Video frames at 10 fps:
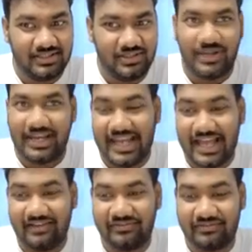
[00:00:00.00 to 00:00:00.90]
You can
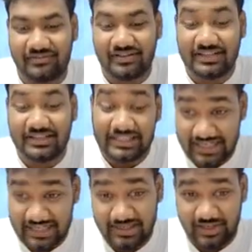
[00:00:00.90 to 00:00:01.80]
have the
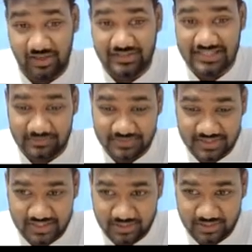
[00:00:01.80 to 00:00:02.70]
availability of
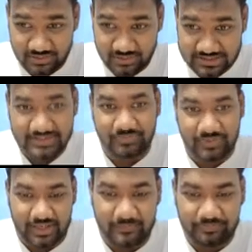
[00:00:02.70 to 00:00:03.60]
substitutes.
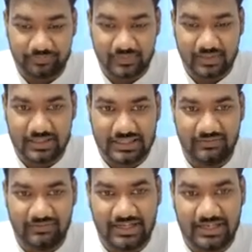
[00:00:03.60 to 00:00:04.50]
Okay,
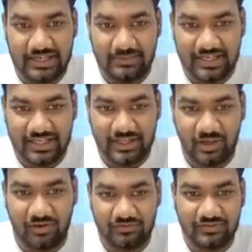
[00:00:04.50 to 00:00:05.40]
availability of
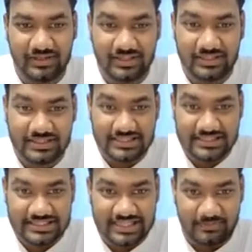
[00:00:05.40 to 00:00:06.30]

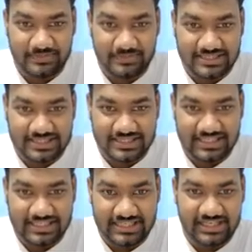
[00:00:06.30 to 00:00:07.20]

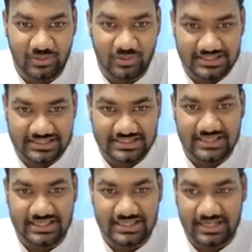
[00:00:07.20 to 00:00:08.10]
substitutes.
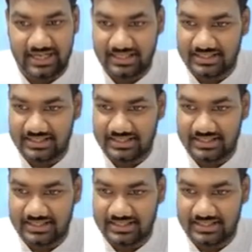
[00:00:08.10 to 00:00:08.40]
Correct.